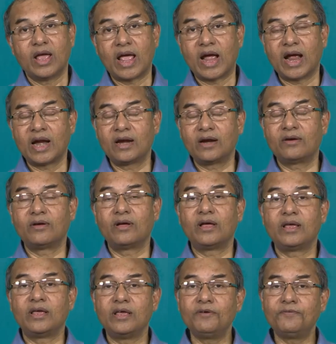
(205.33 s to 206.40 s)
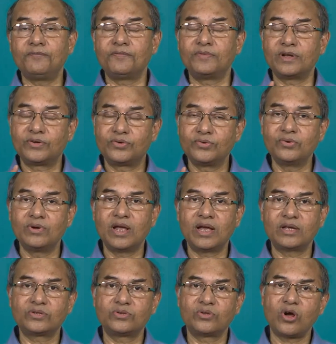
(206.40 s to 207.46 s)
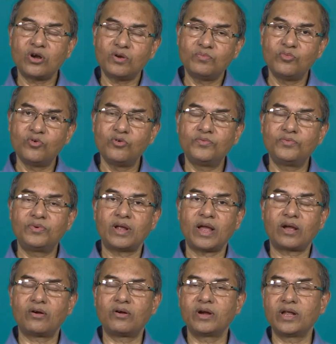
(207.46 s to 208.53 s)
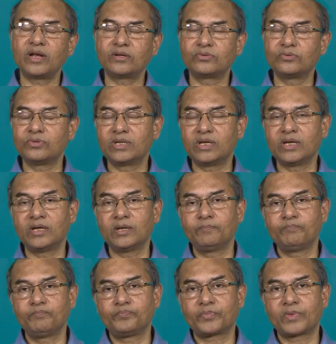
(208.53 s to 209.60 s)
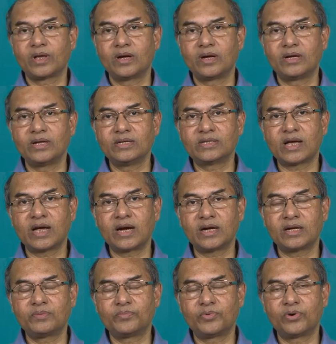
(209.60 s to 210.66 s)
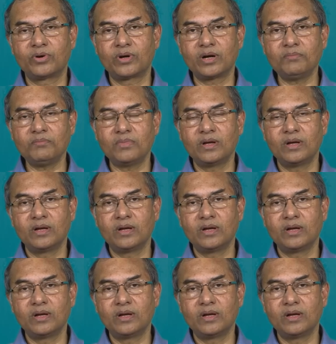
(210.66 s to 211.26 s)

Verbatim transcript: And if the tool has not moved according to the uh, desired program,